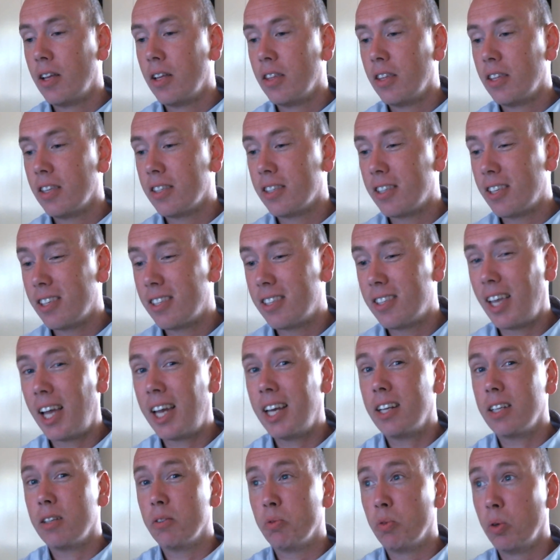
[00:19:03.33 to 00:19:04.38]
the
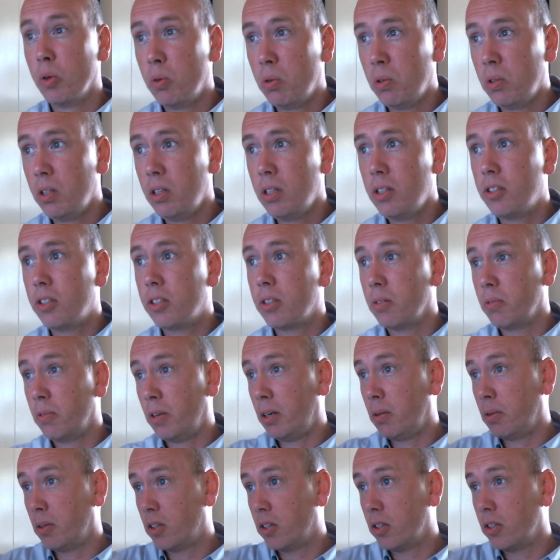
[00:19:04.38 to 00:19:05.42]
societal rules,
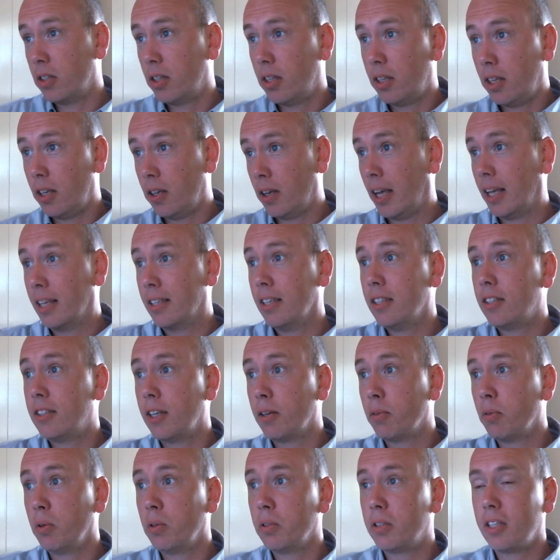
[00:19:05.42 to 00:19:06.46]
right, which is existing
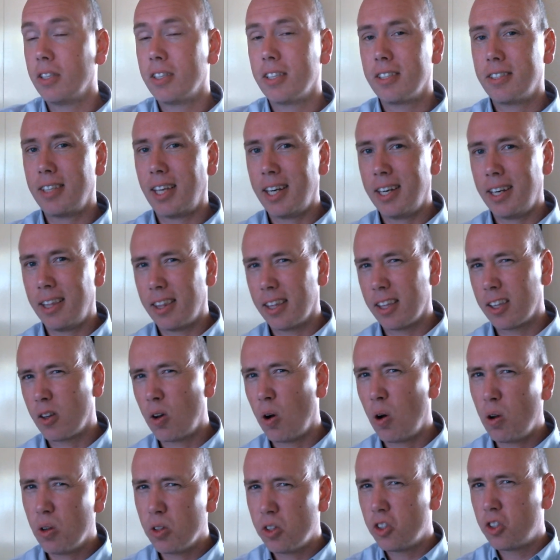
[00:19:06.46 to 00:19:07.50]
rules in society that
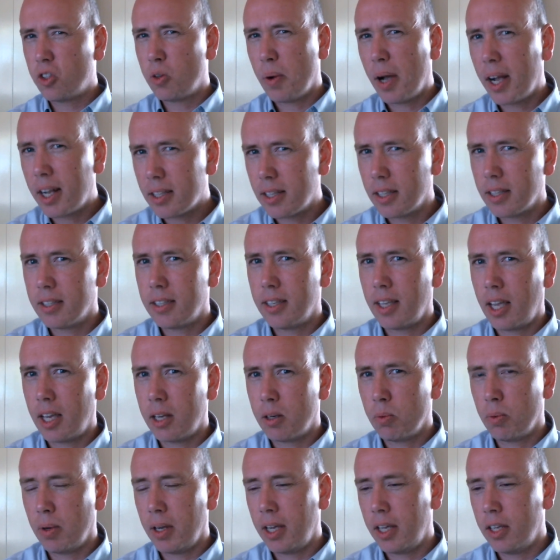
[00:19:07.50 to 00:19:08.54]
cause us to act in certain
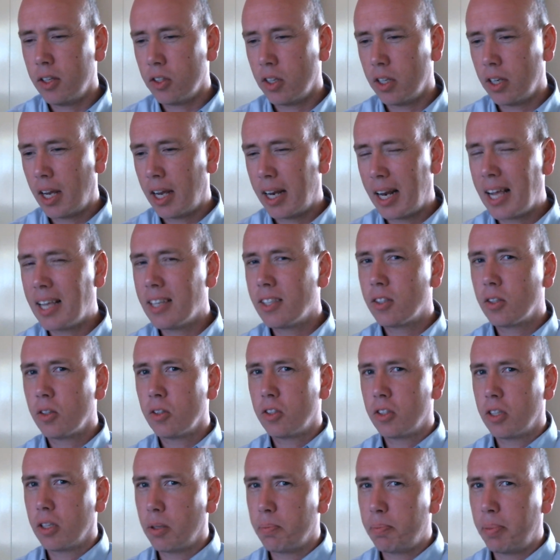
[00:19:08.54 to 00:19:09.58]
ways and ask
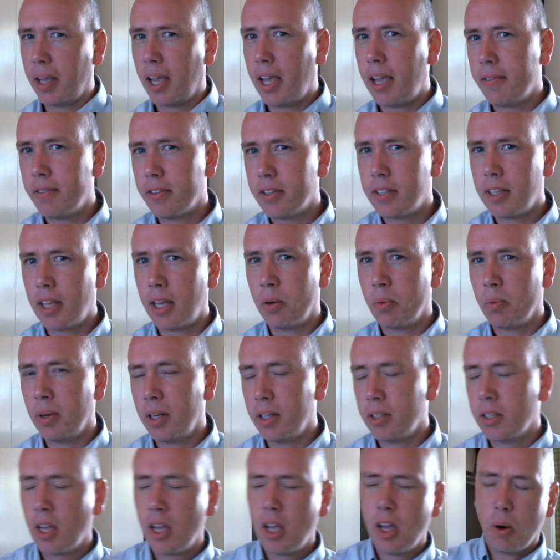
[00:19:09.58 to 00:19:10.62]
us to behave in certain ways.
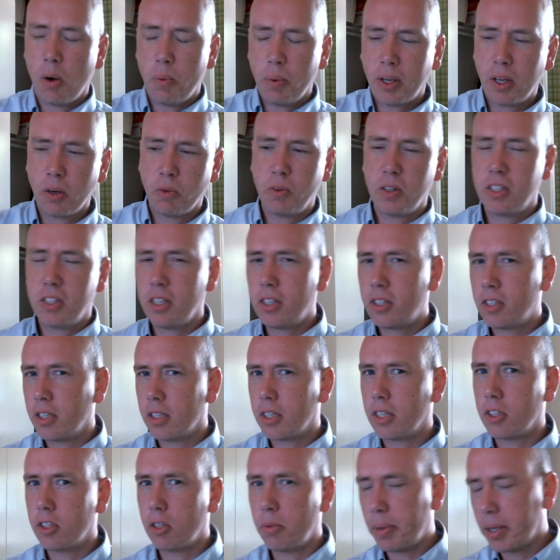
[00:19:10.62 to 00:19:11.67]
And we can resist it
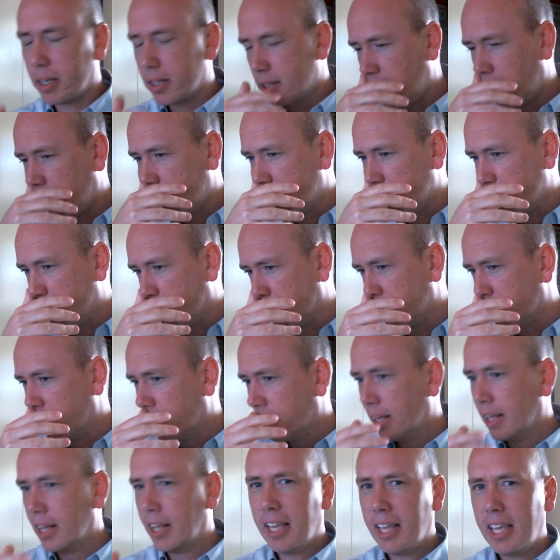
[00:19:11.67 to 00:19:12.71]
to some extent, but
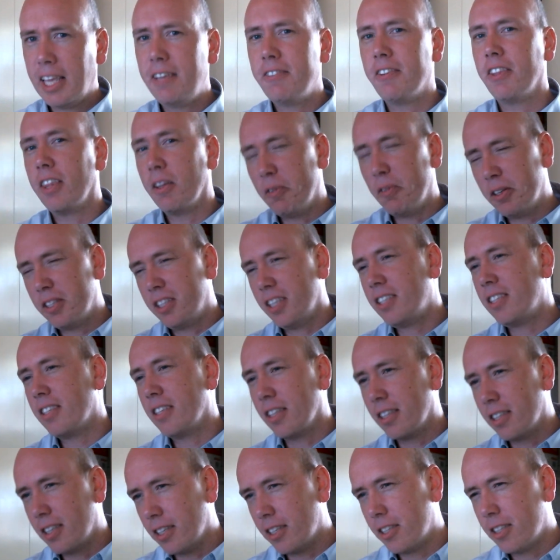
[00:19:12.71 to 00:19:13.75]
even the
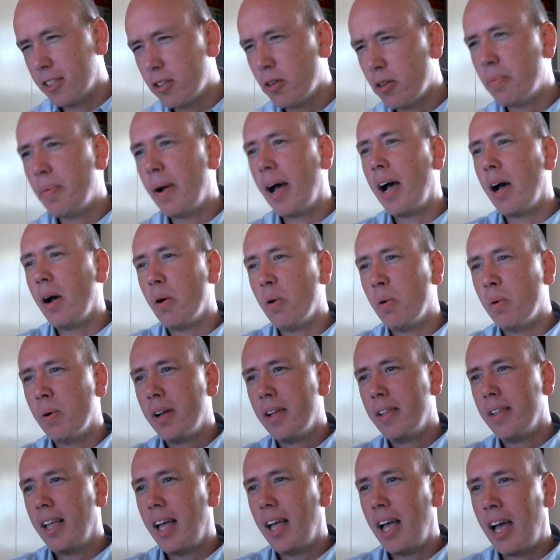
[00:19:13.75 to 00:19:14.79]
resistance is somehow
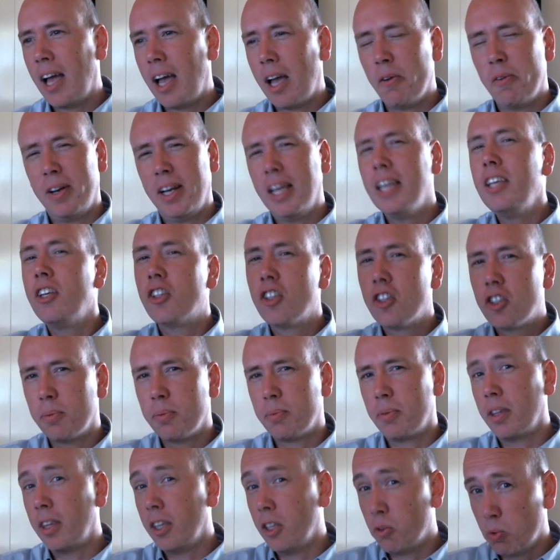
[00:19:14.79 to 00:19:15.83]
a relationship
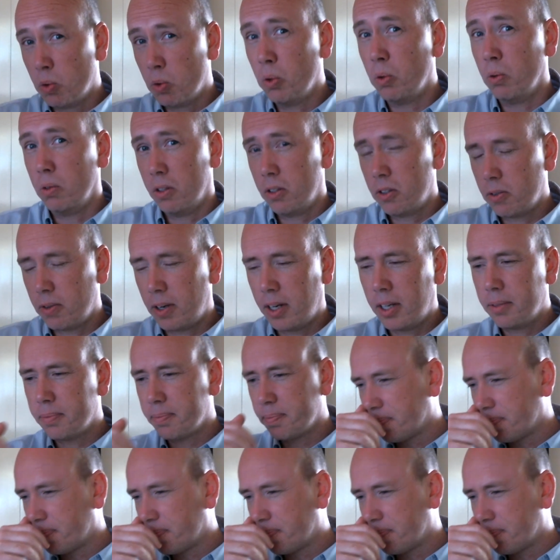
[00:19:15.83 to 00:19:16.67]
to these rules, right?